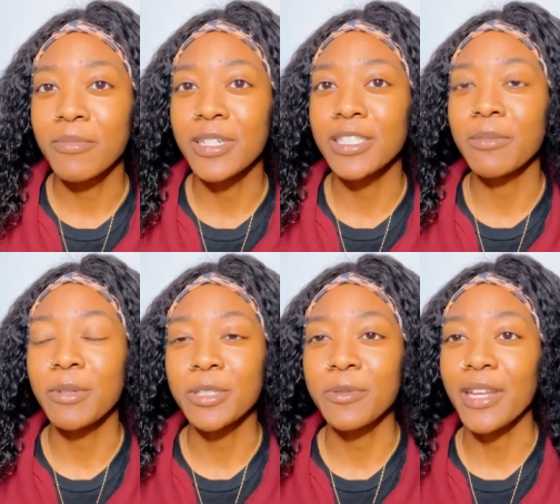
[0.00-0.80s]
is the
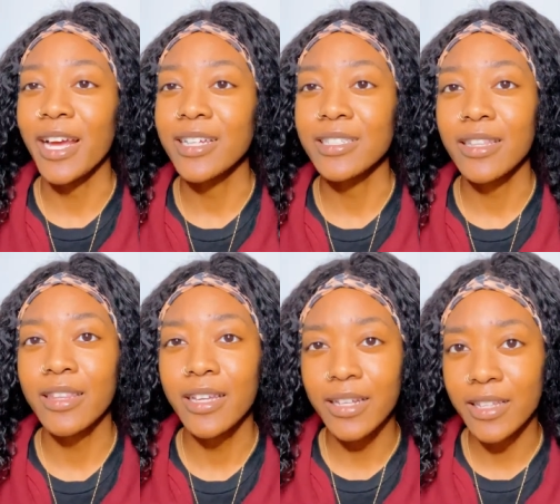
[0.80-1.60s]
most relaxing
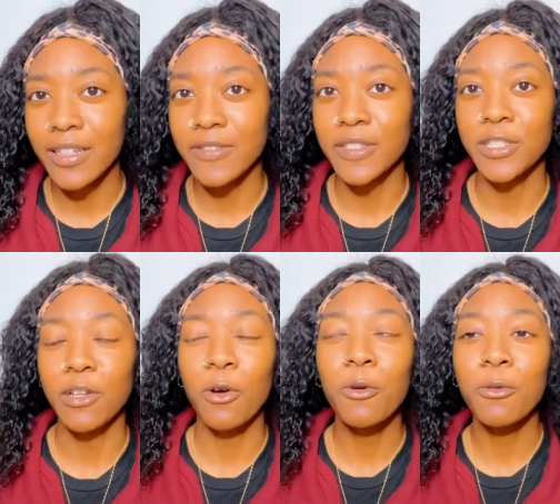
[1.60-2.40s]
thing and it gives you
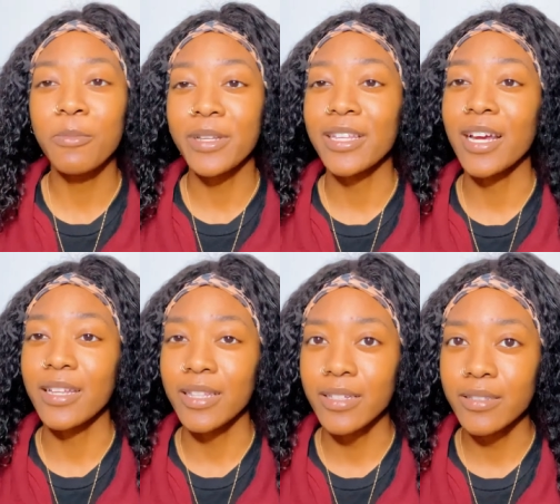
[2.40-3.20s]
so many
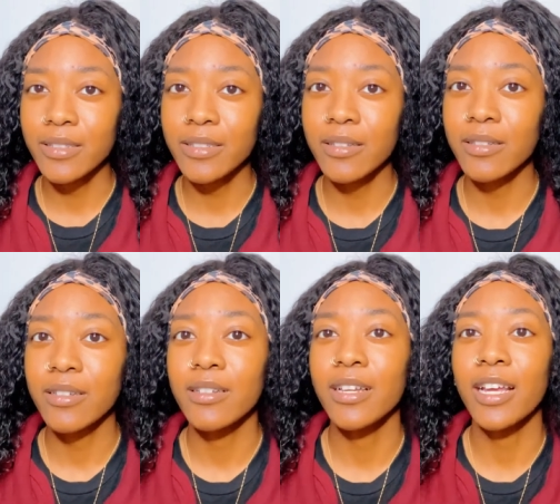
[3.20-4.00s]
ideas
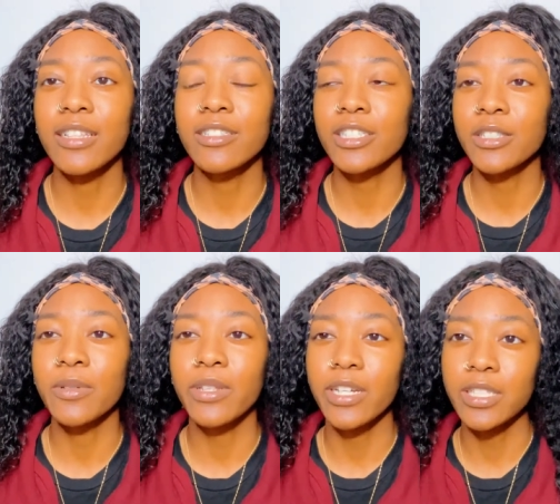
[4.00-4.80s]
and it's just
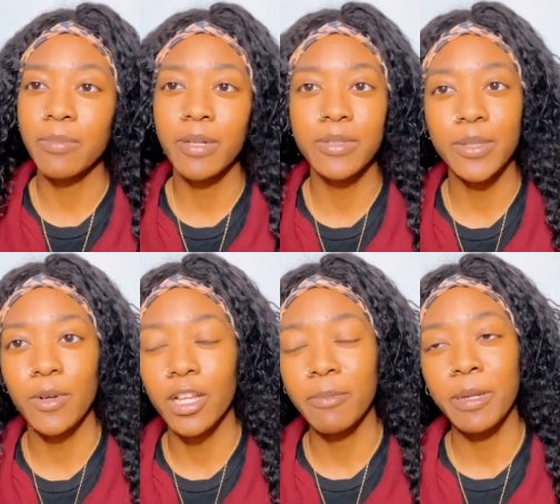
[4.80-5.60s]
really nice to be able to see
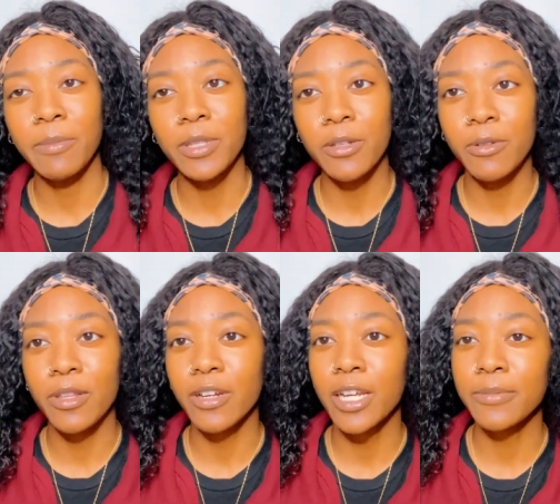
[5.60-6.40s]
what other people do with
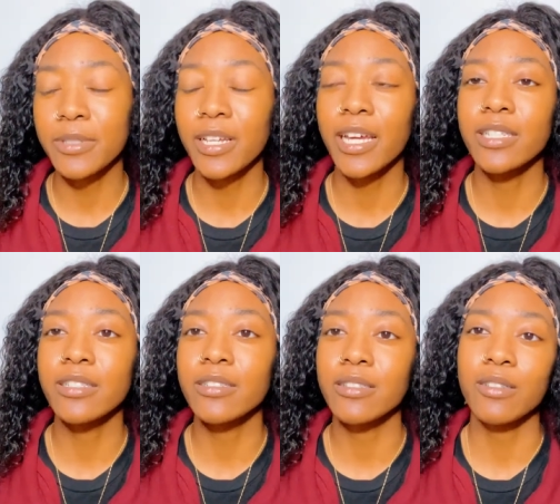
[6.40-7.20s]
their hamster
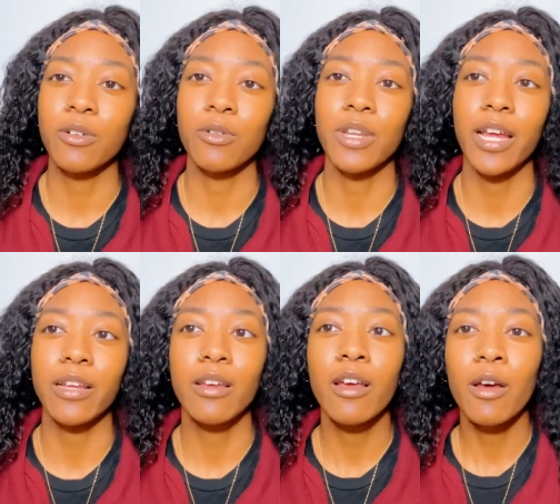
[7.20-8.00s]
cages or
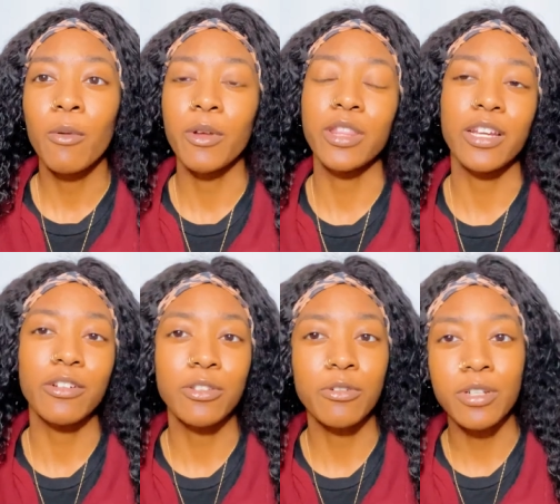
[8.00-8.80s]
like what
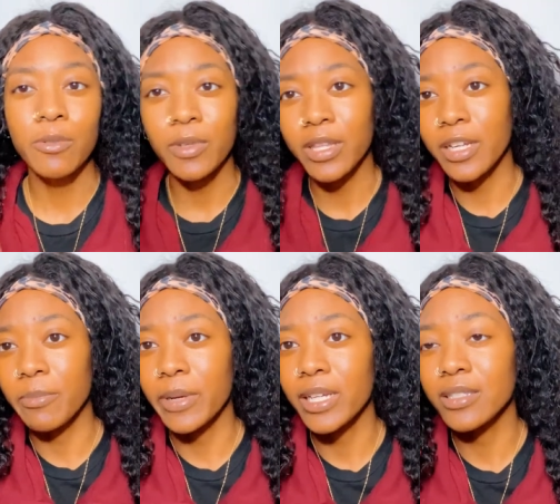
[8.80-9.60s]
they're doing with their
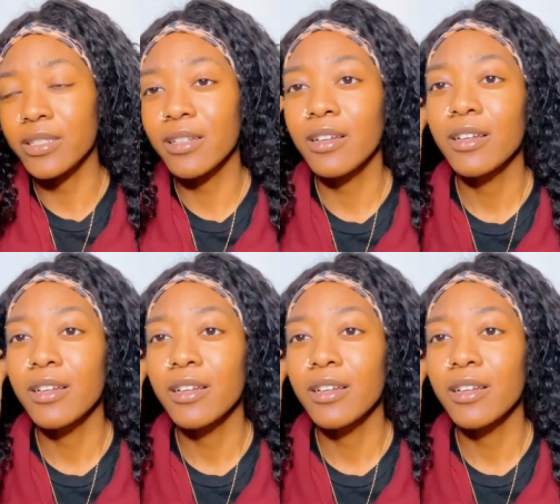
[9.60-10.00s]
pets